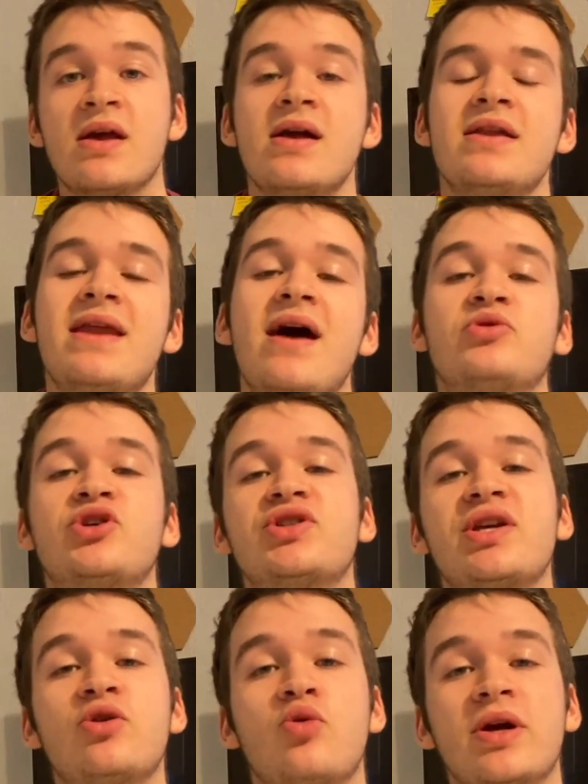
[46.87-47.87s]
Now, just a
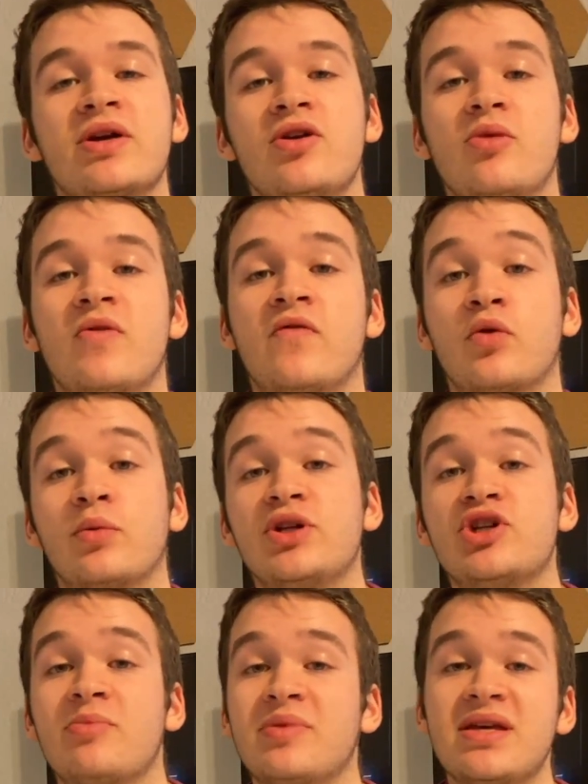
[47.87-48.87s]
quick note before we
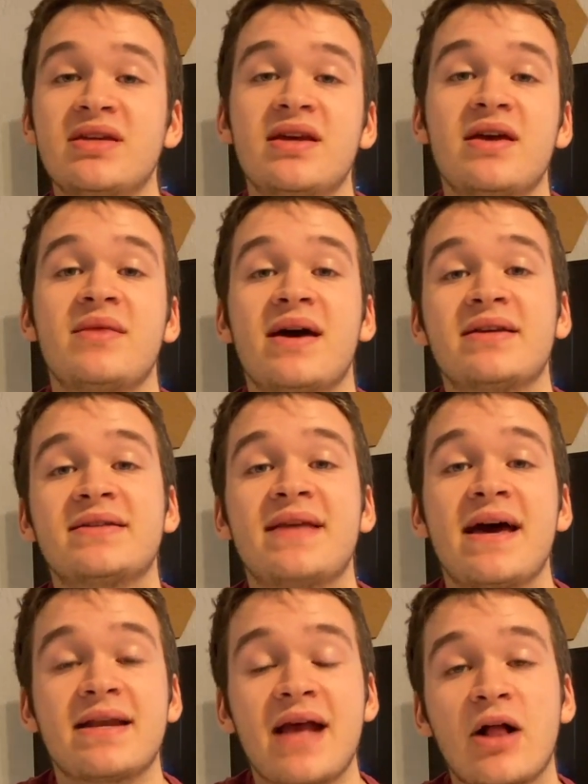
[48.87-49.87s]
jump in, and that is
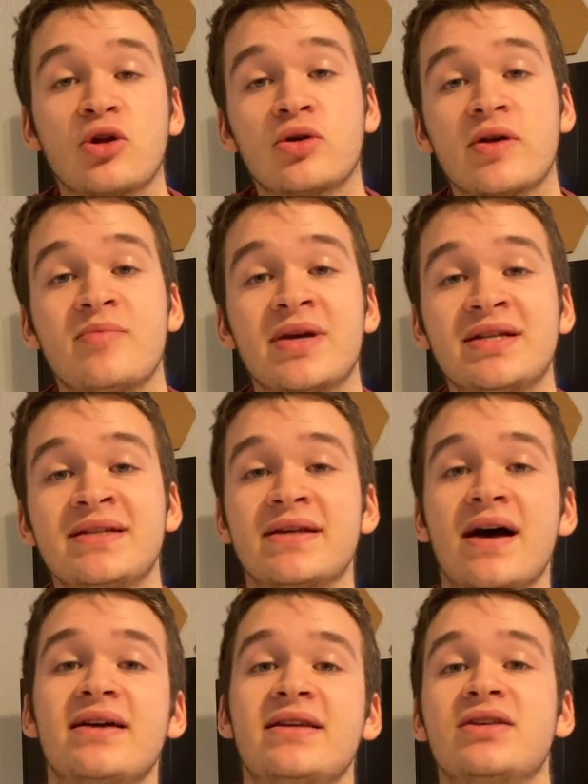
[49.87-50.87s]
that algorithmic
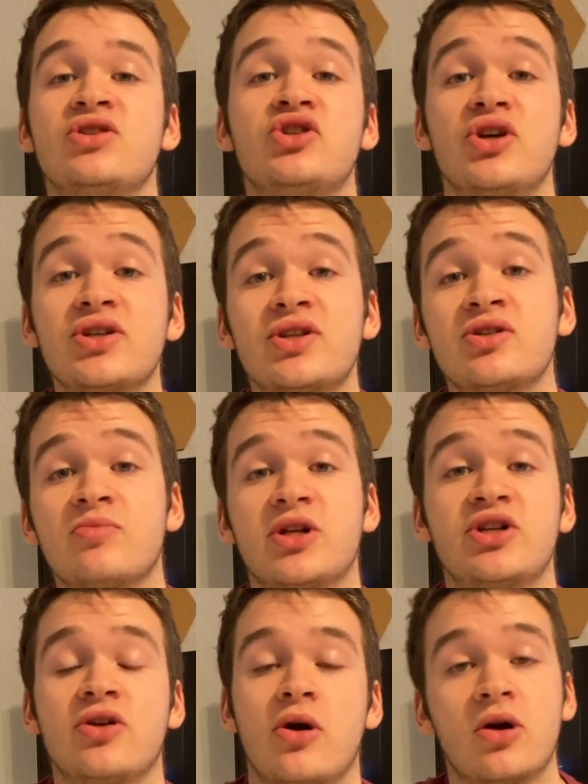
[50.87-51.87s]
design is just as much
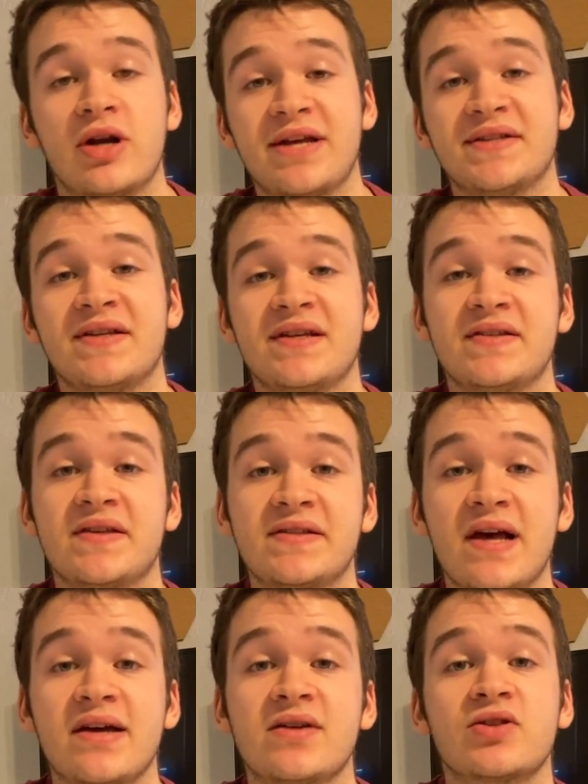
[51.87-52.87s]
an art as it is a
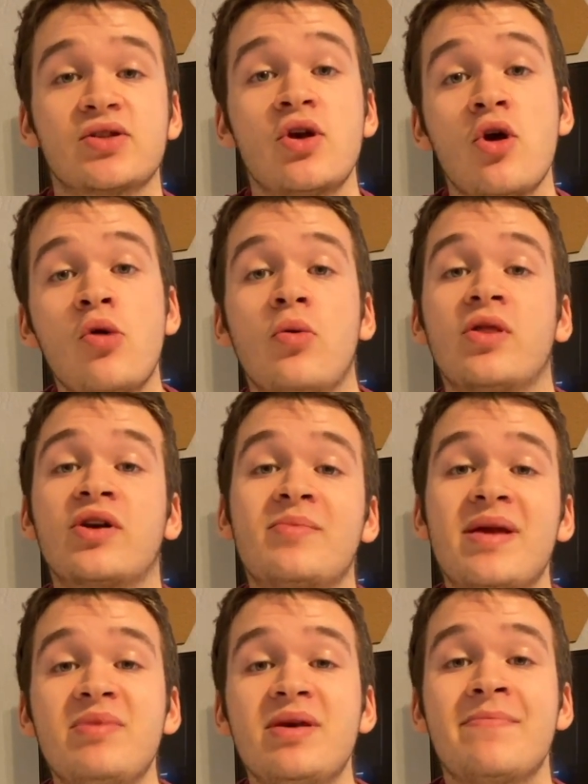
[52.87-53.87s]
science. While there
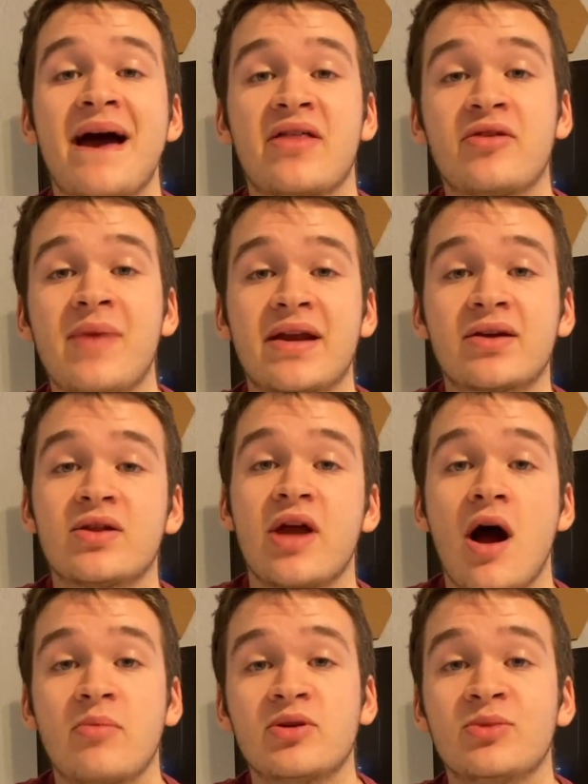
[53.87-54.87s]
may be mathematically
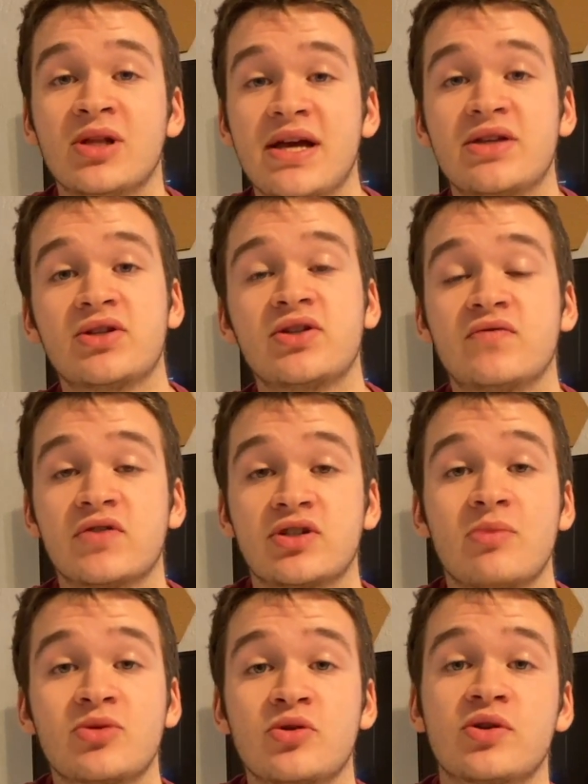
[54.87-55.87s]
optimal answers for
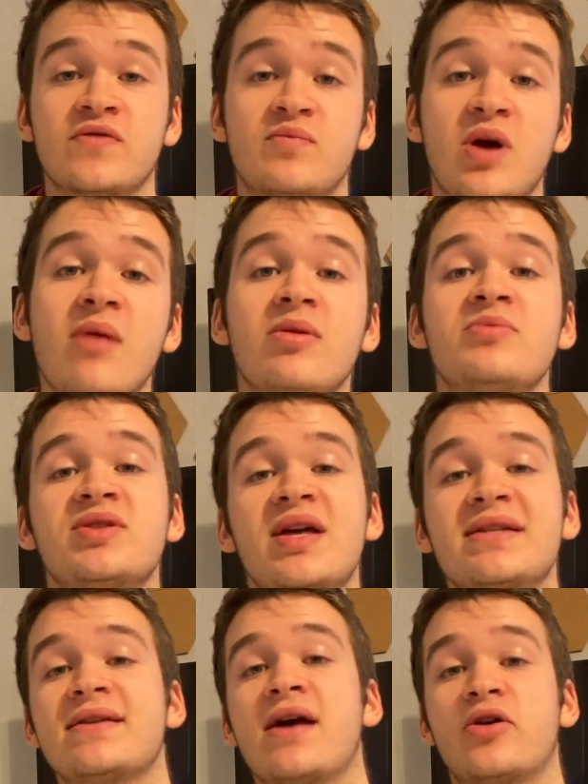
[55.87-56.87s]
some sorts of problems,
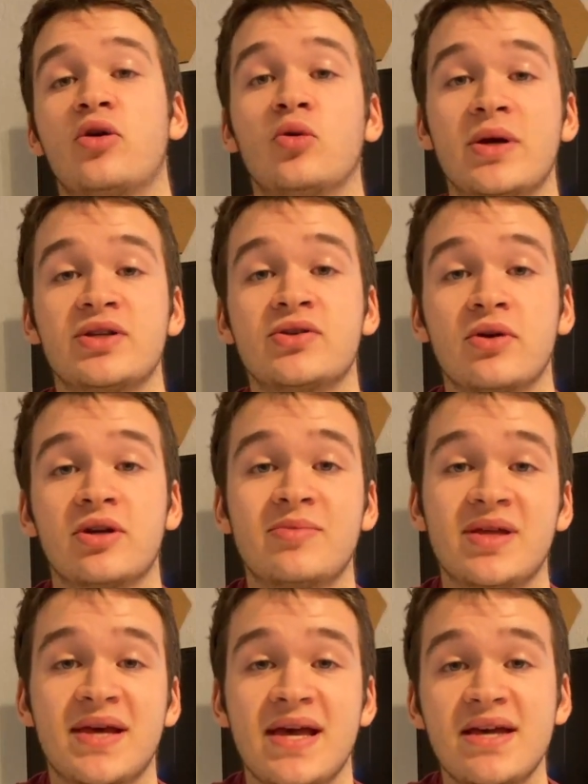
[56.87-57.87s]
that's not always going to be
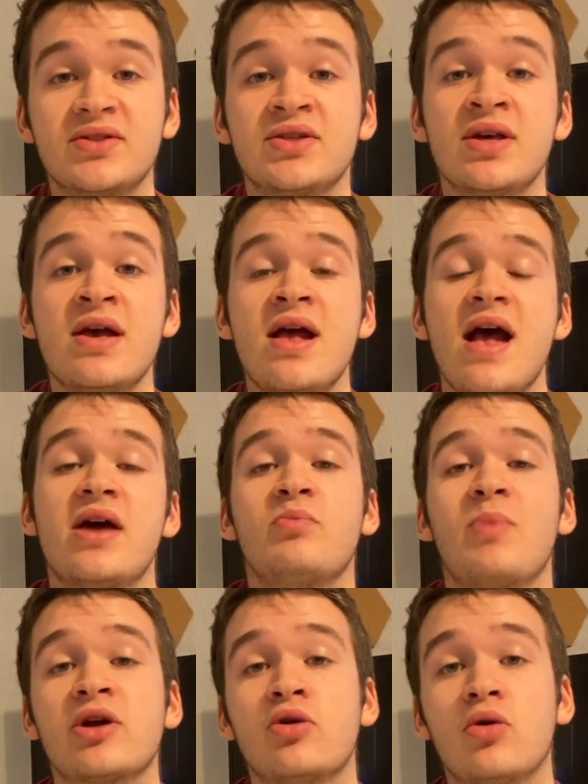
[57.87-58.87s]
the case, and
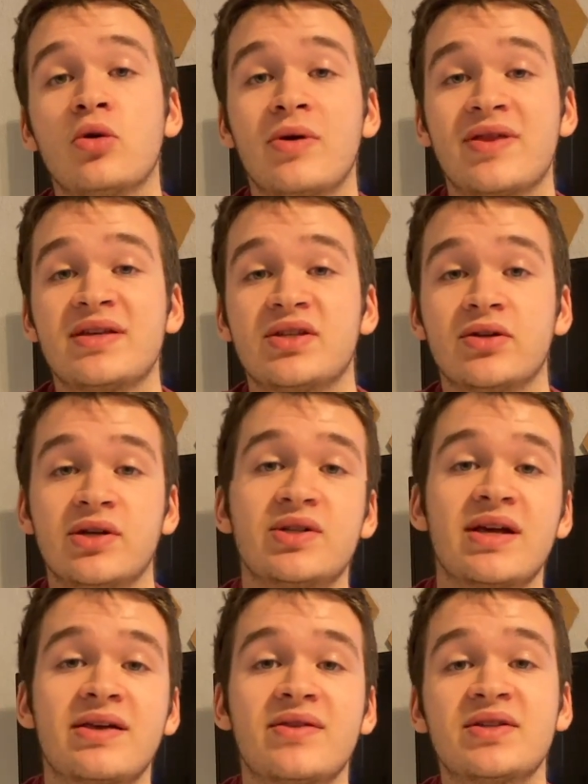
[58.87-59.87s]
my goal with a series
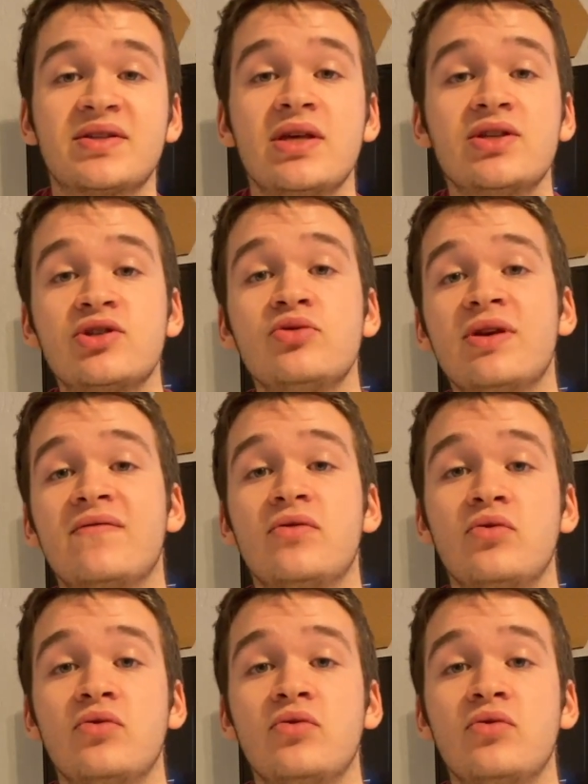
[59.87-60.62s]
like this is to give you the